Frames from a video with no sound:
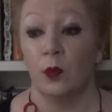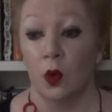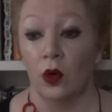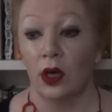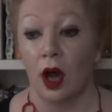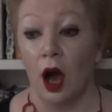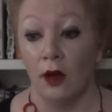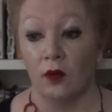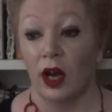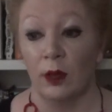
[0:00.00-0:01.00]
book
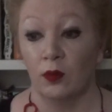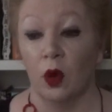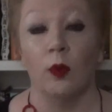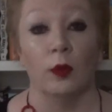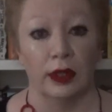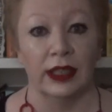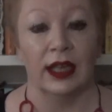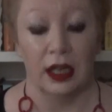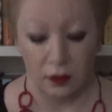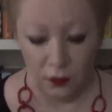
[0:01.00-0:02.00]
I've read probably
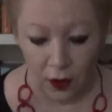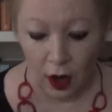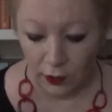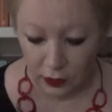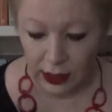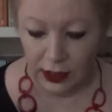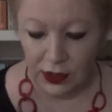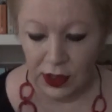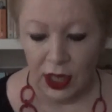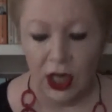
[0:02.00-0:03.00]
in 5
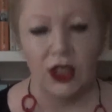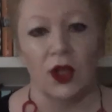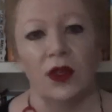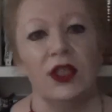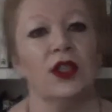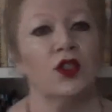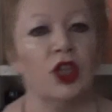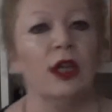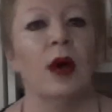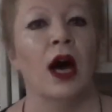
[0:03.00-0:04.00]
years. So this is
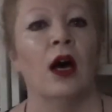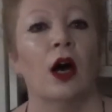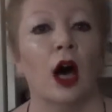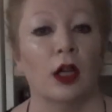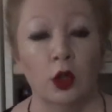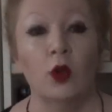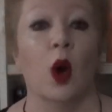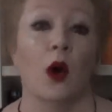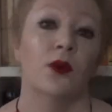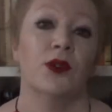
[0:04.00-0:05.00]
Ajima
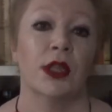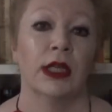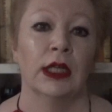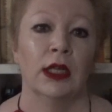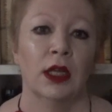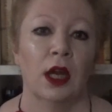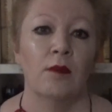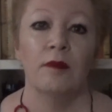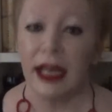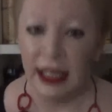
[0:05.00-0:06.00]
Oluwole's
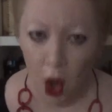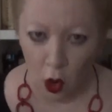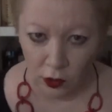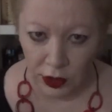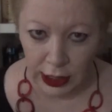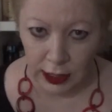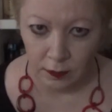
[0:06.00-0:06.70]
Mediocrity.